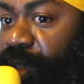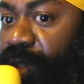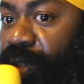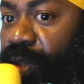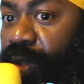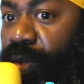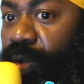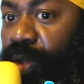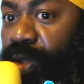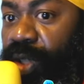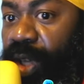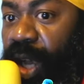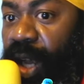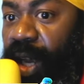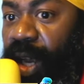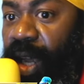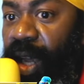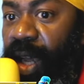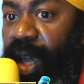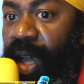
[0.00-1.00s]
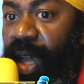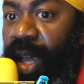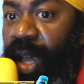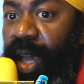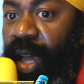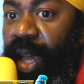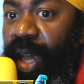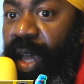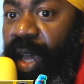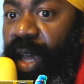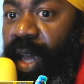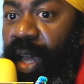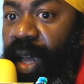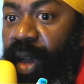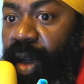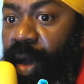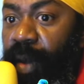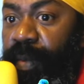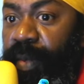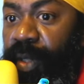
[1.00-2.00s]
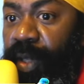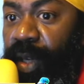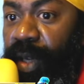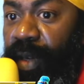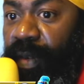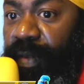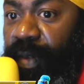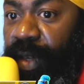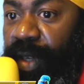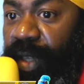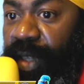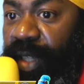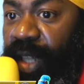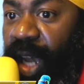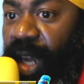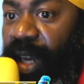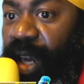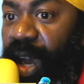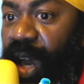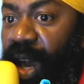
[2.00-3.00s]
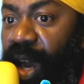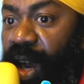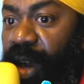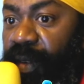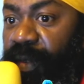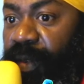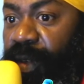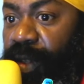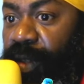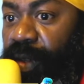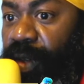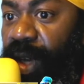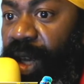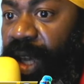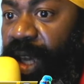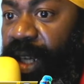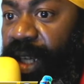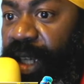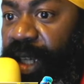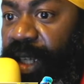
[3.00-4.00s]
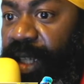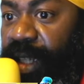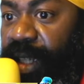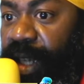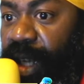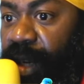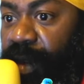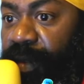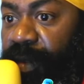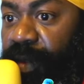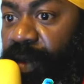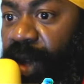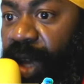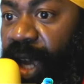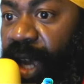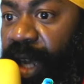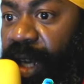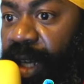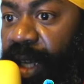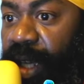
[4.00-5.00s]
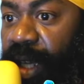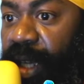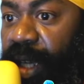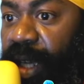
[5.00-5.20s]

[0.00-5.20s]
neutral observers and offer to lend itself to any